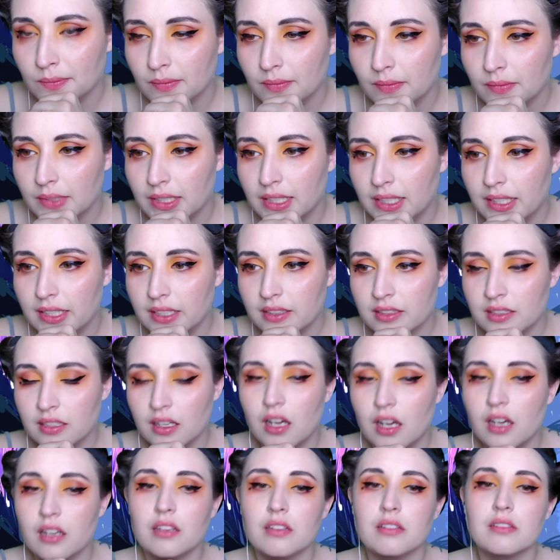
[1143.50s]
I like
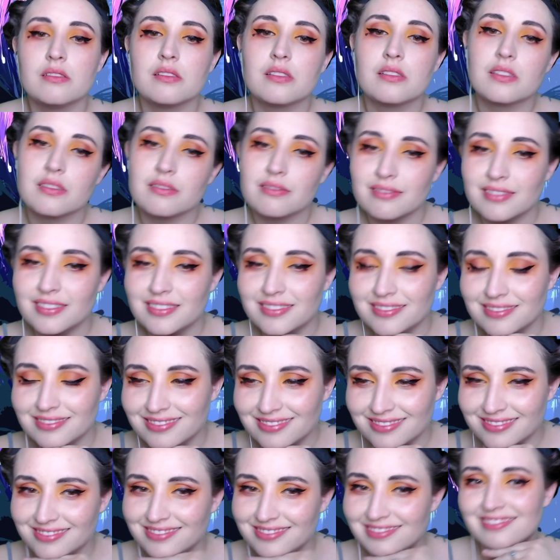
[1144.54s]
tacos.
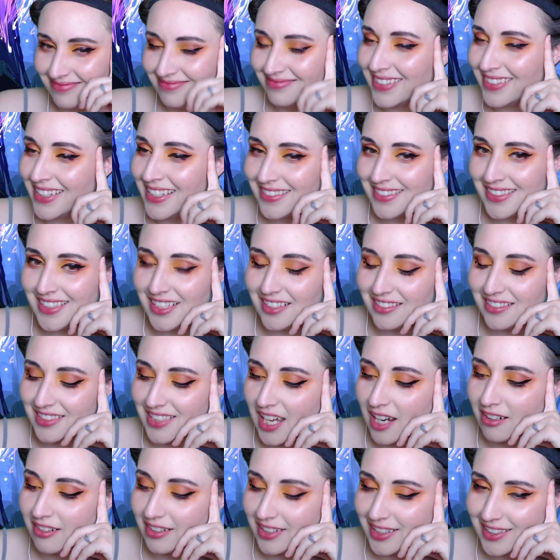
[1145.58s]
Dear
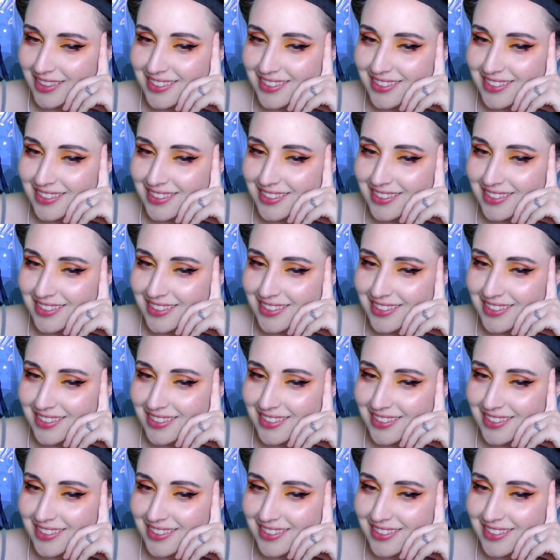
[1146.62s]
diary.